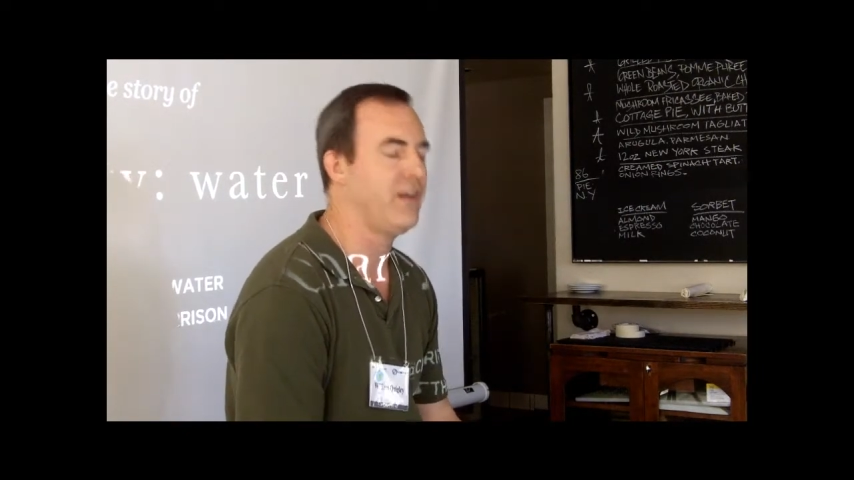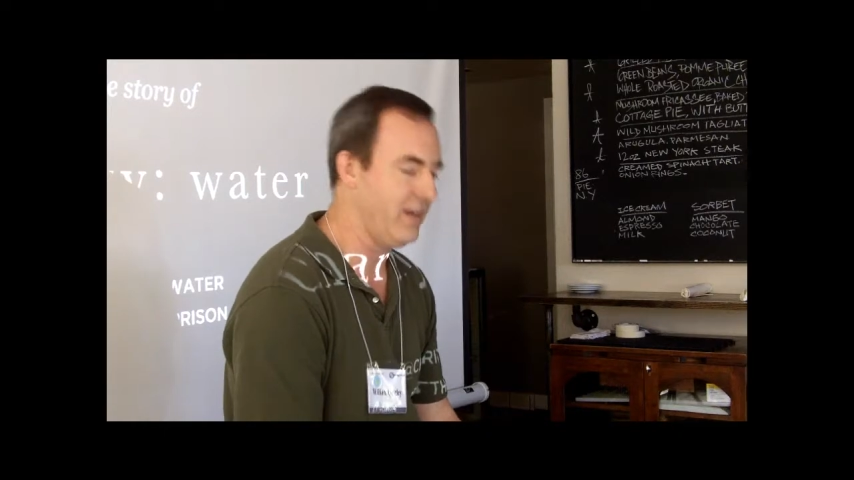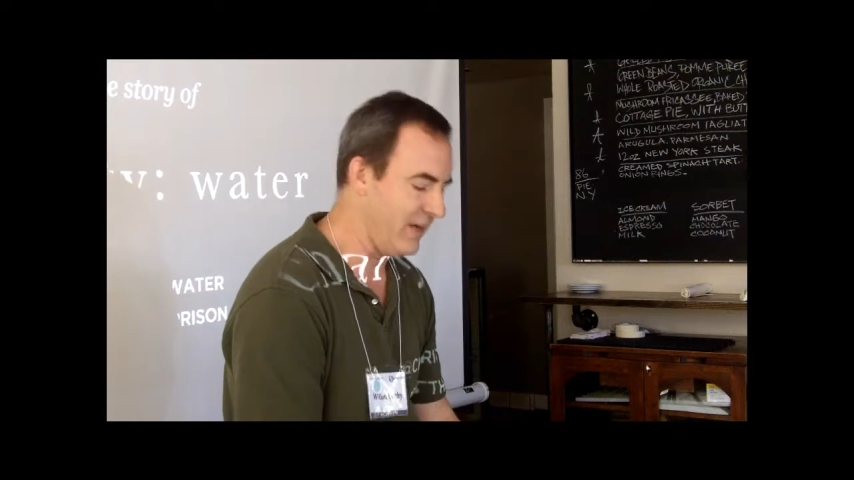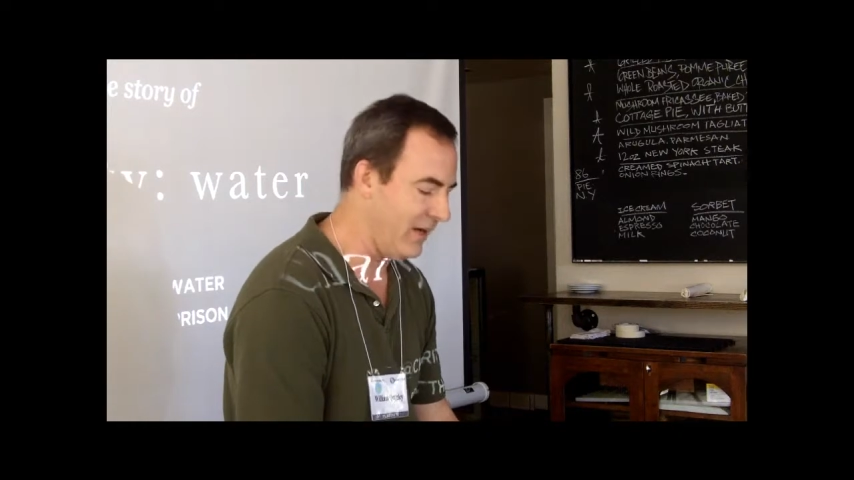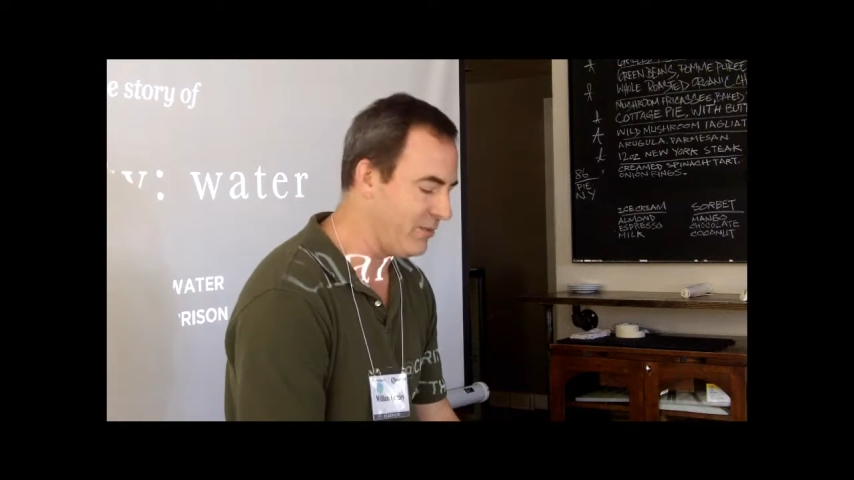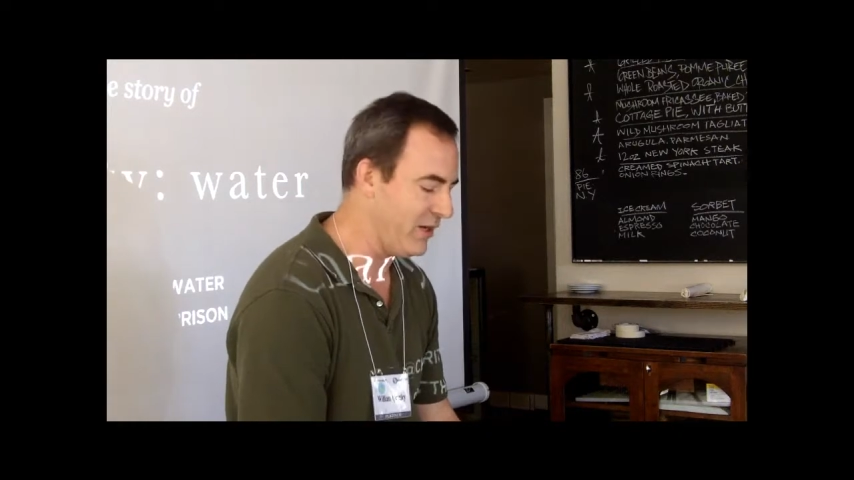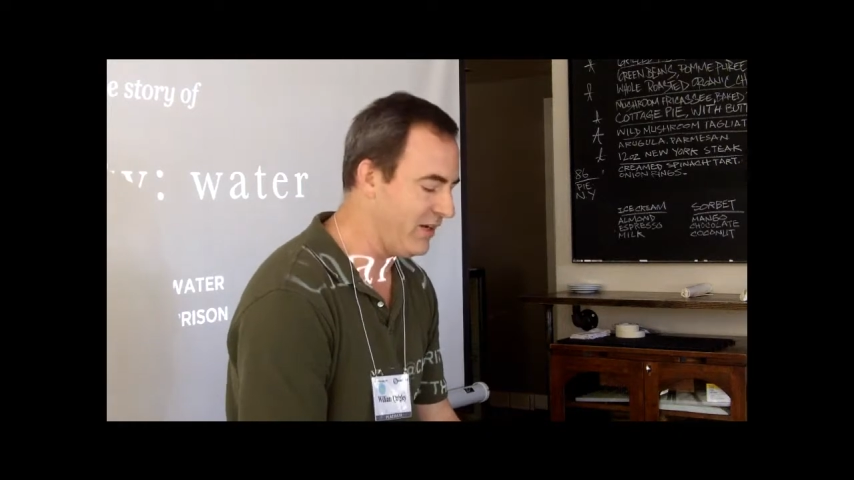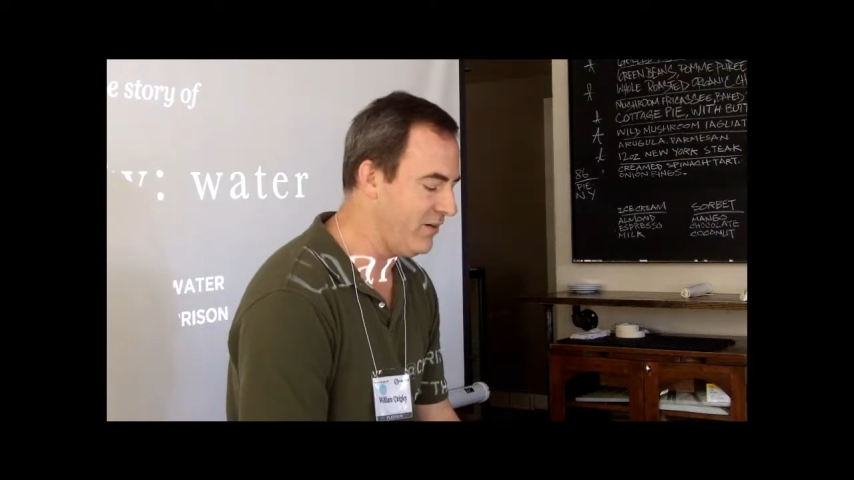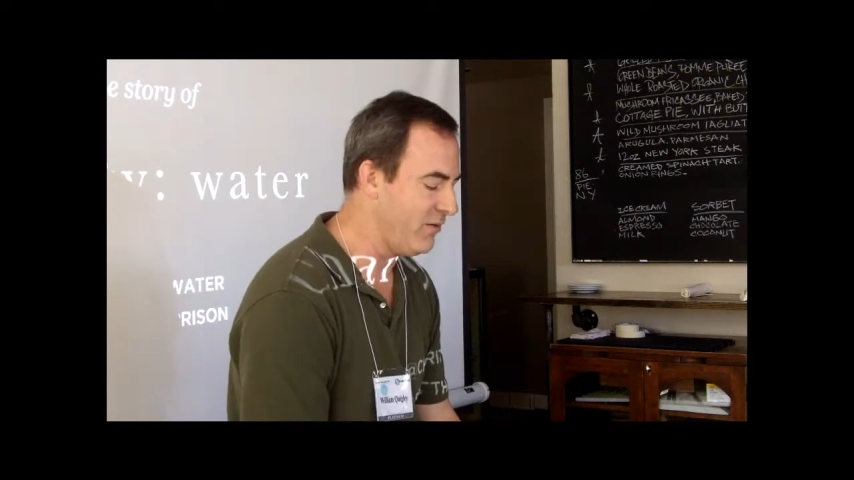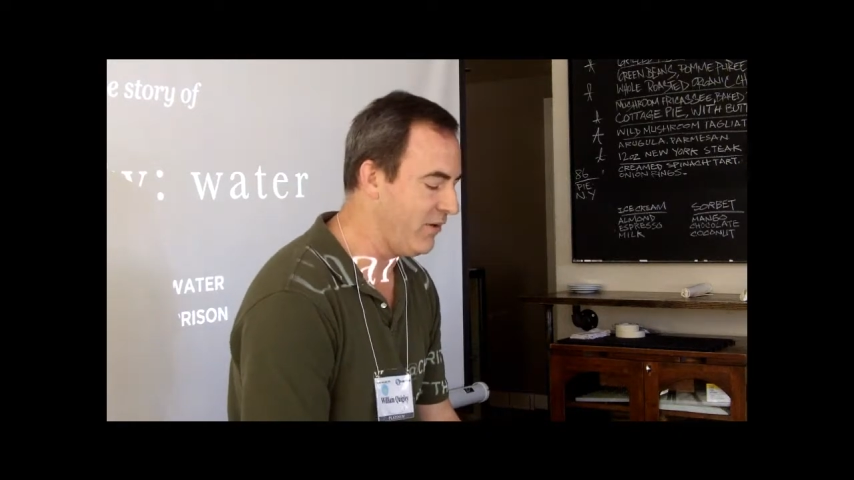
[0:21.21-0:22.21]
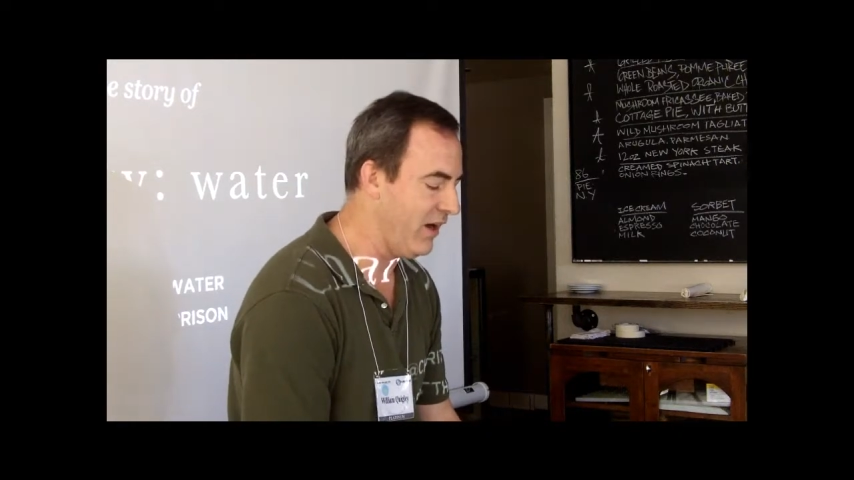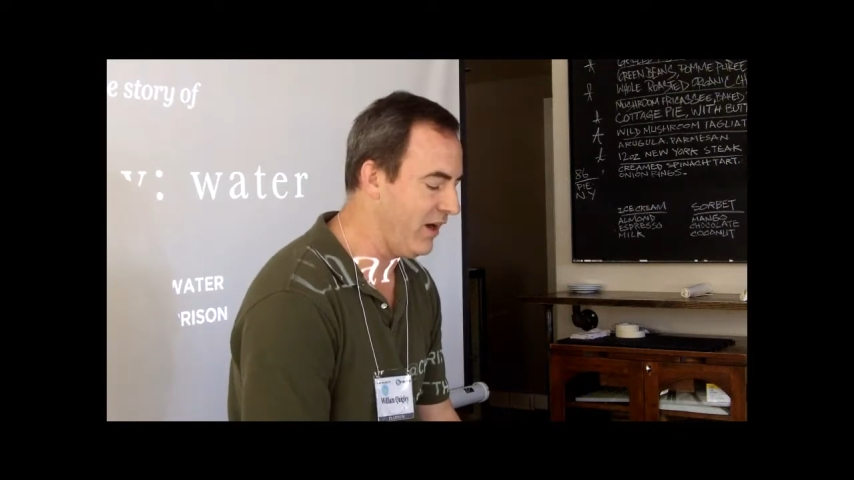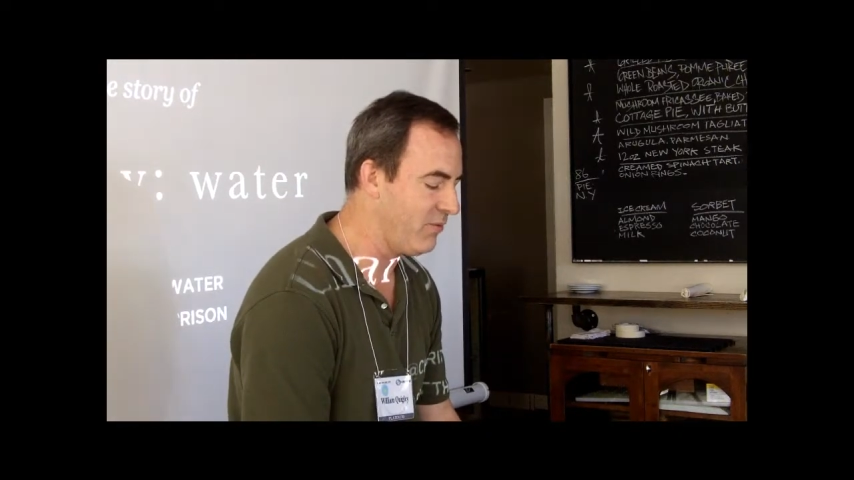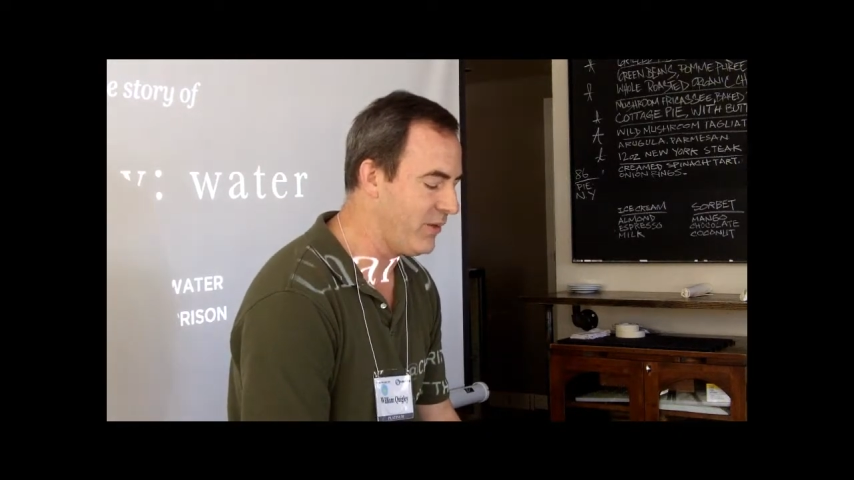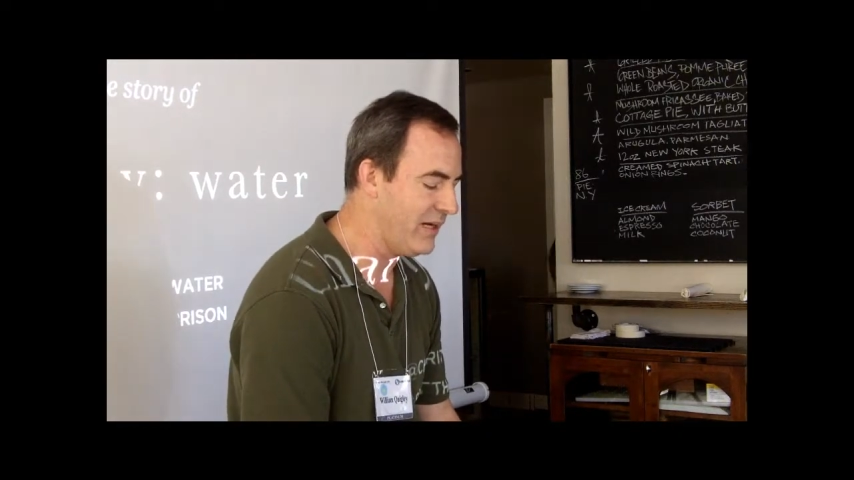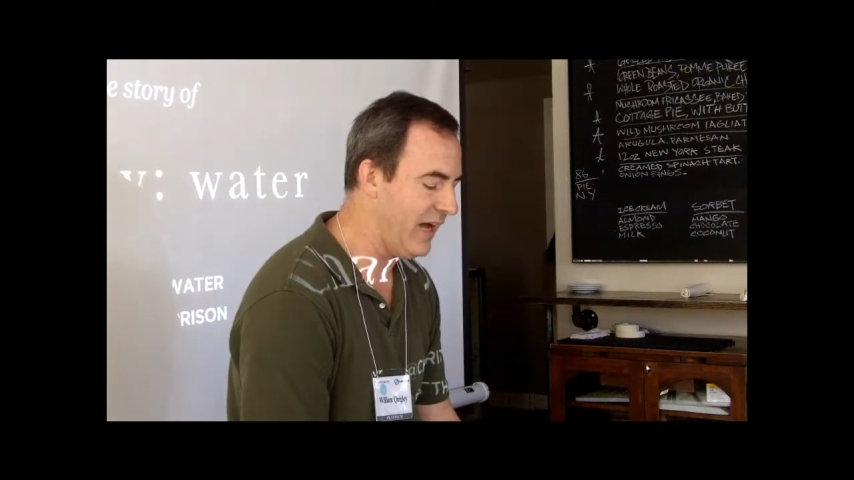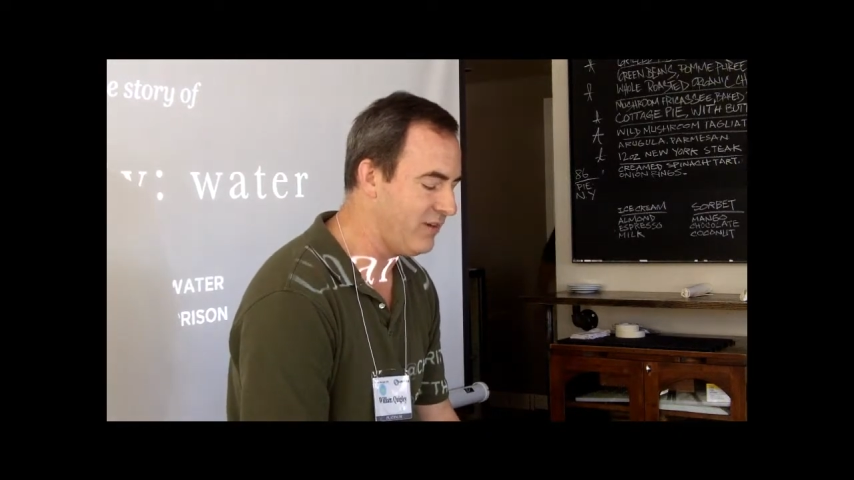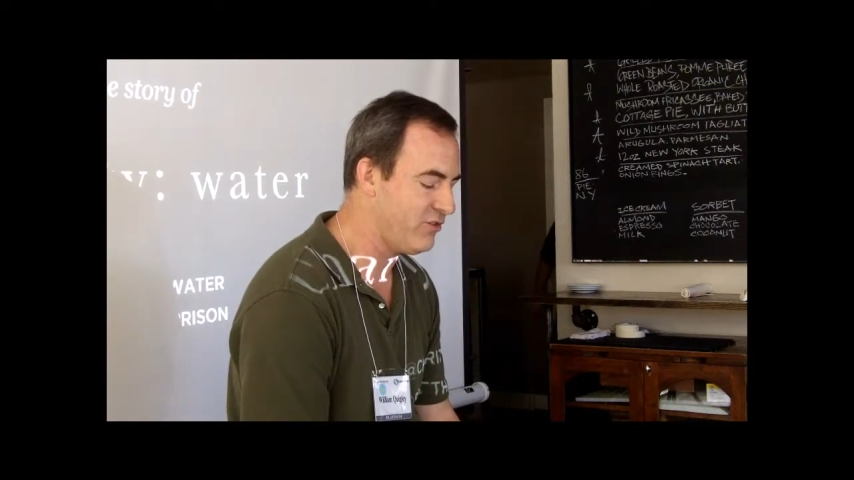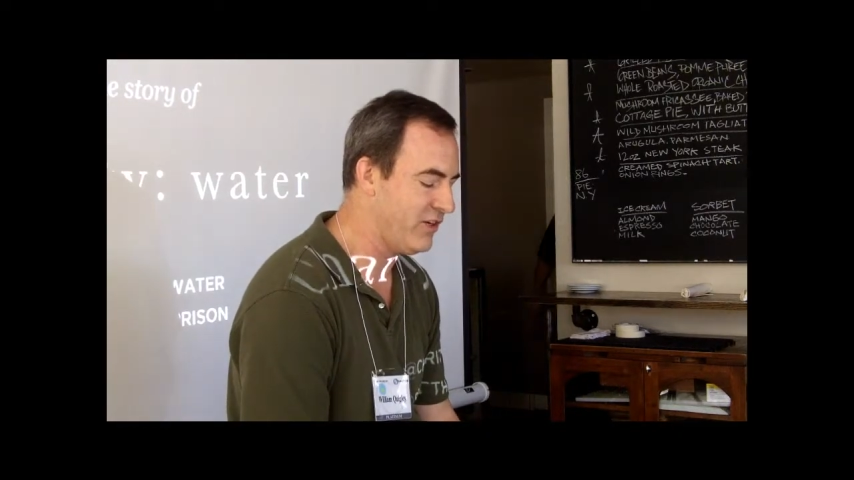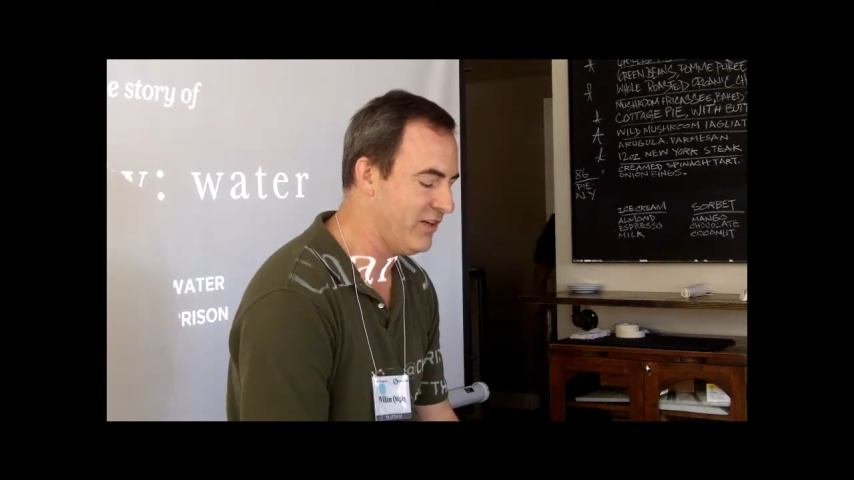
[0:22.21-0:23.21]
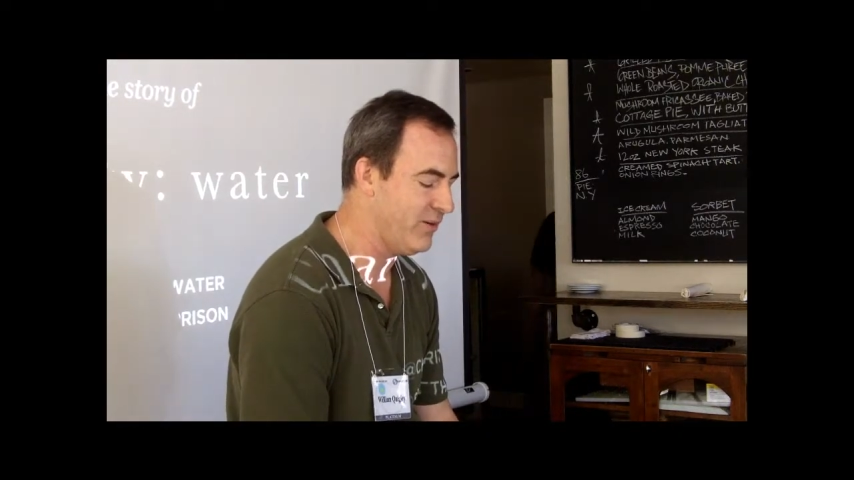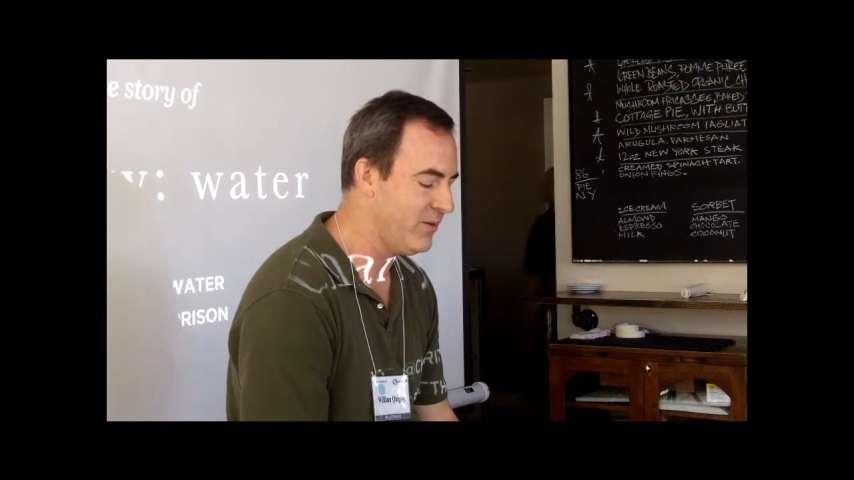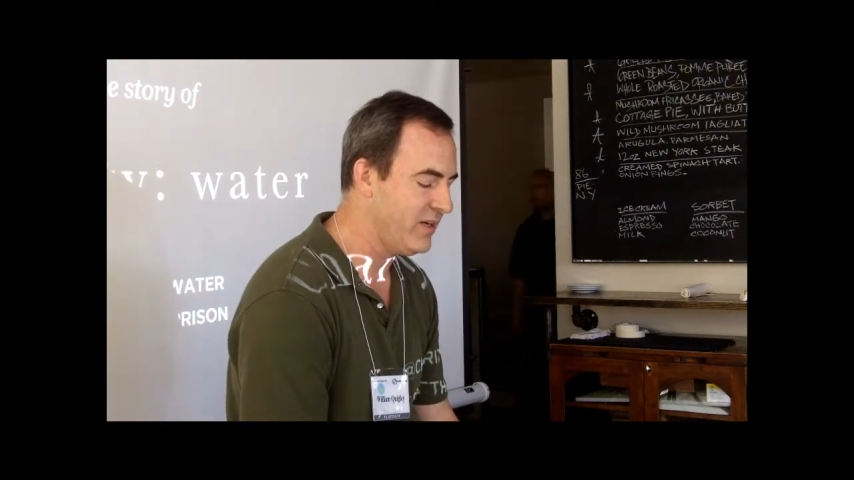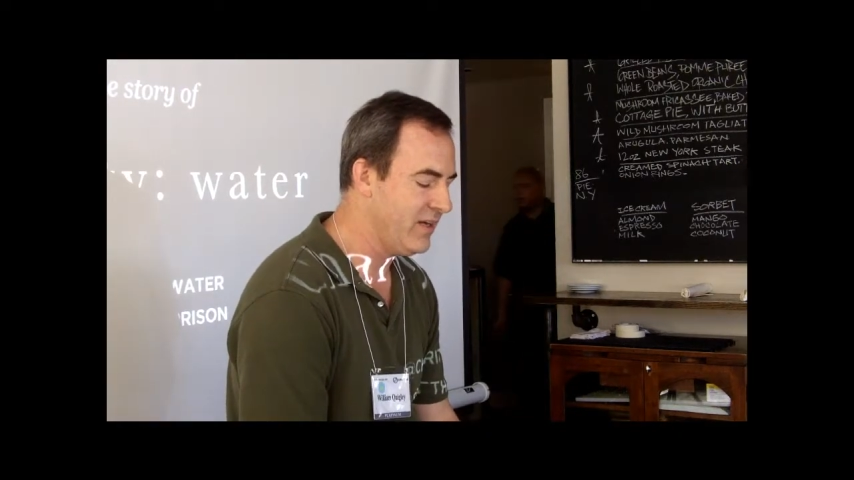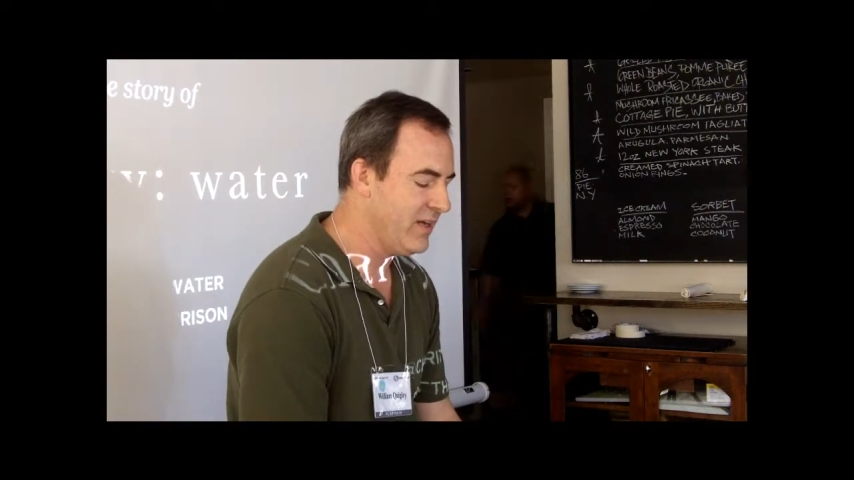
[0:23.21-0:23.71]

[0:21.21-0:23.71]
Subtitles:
gonna read out to you,